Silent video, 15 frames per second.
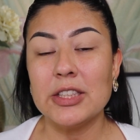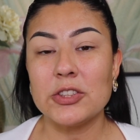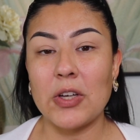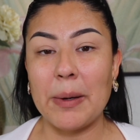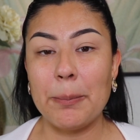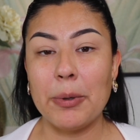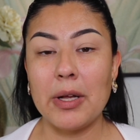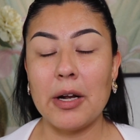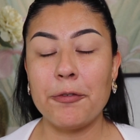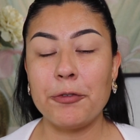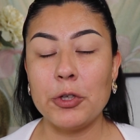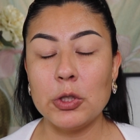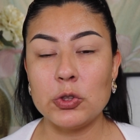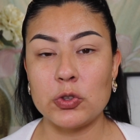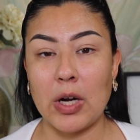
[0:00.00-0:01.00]
So I put a
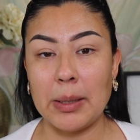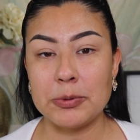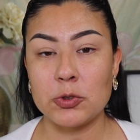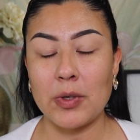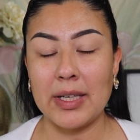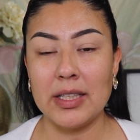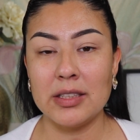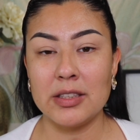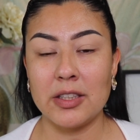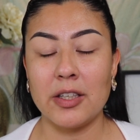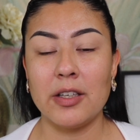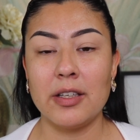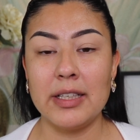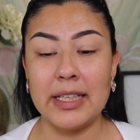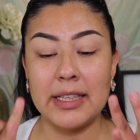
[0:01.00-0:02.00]
few drops right
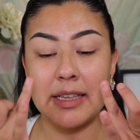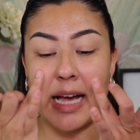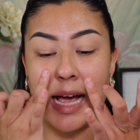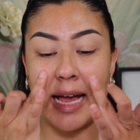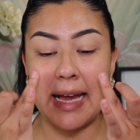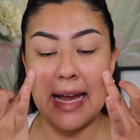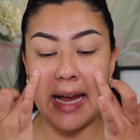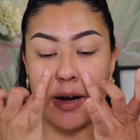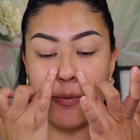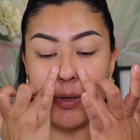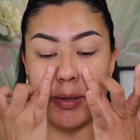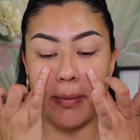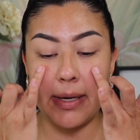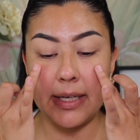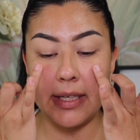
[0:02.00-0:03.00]
underneath the eye
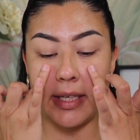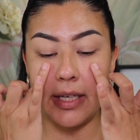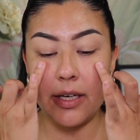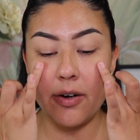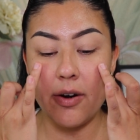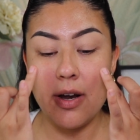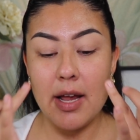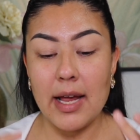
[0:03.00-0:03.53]
area right here,